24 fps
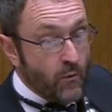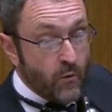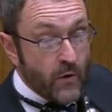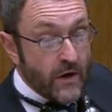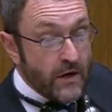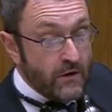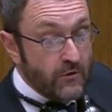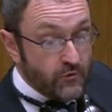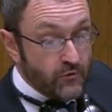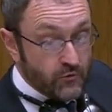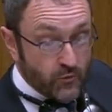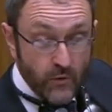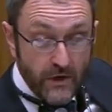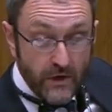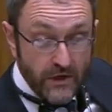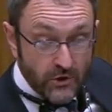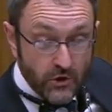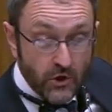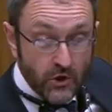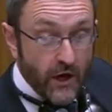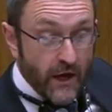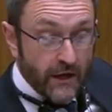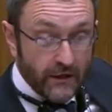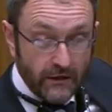We
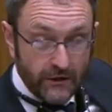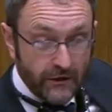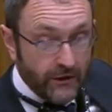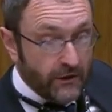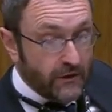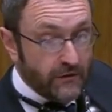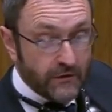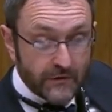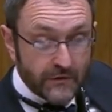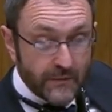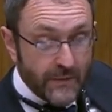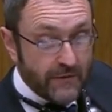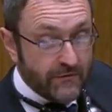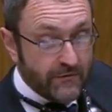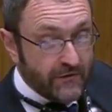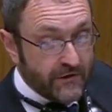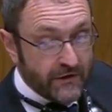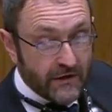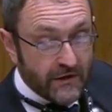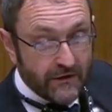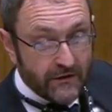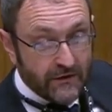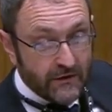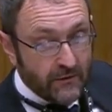try and learn from
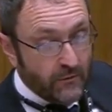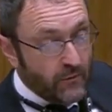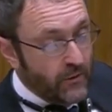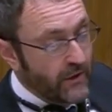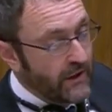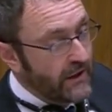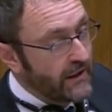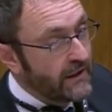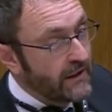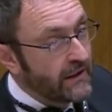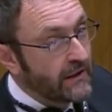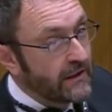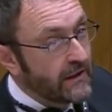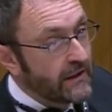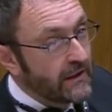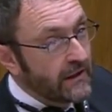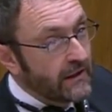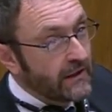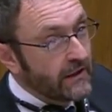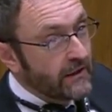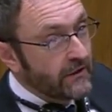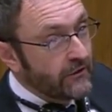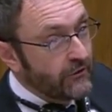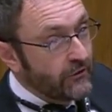everything that we
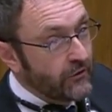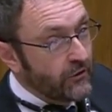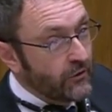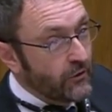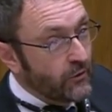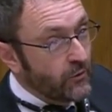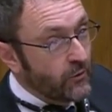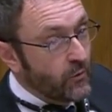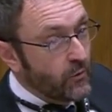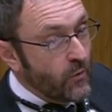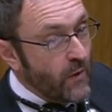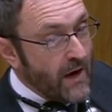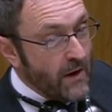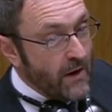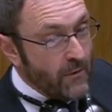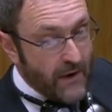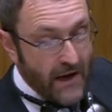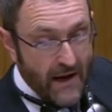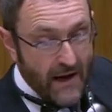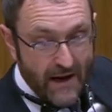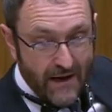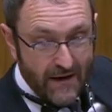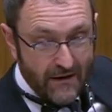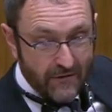do. Where
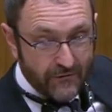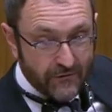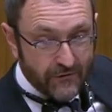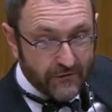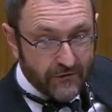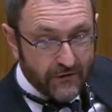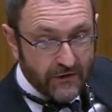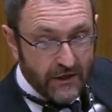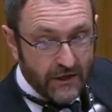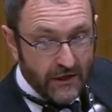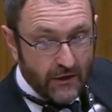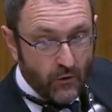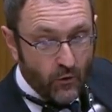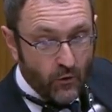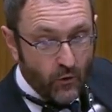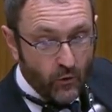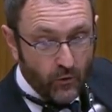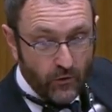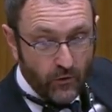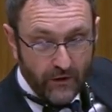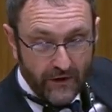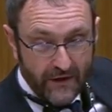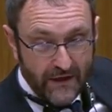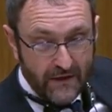we have
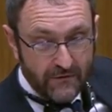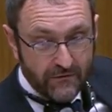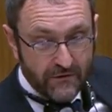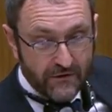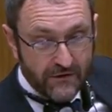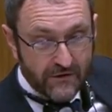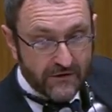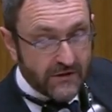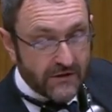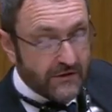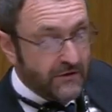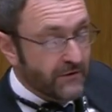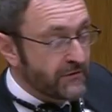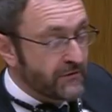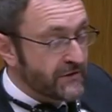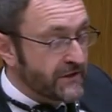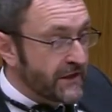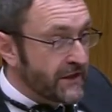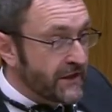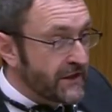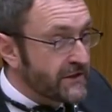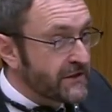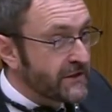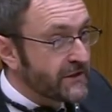all the levers, it's
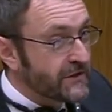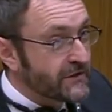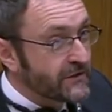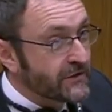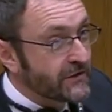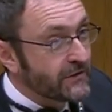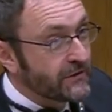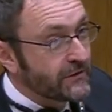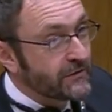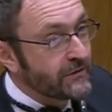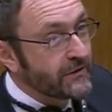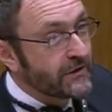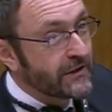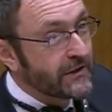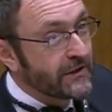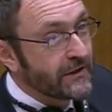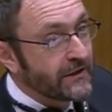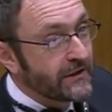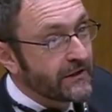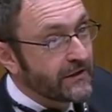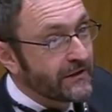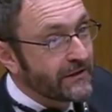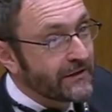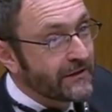obviously easier to,
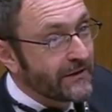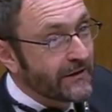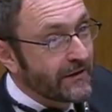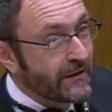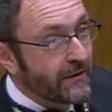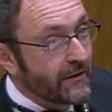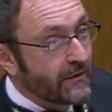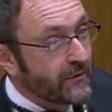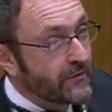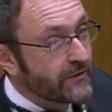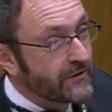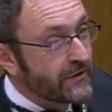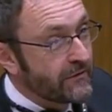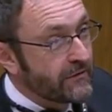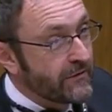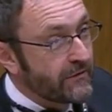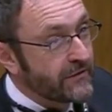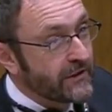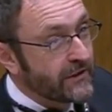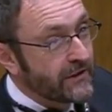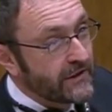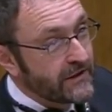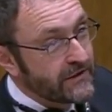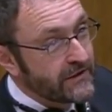you know,
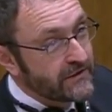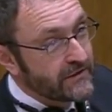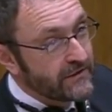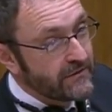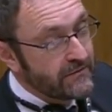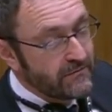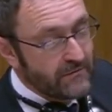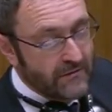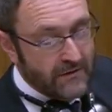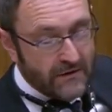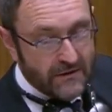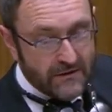self-evidently to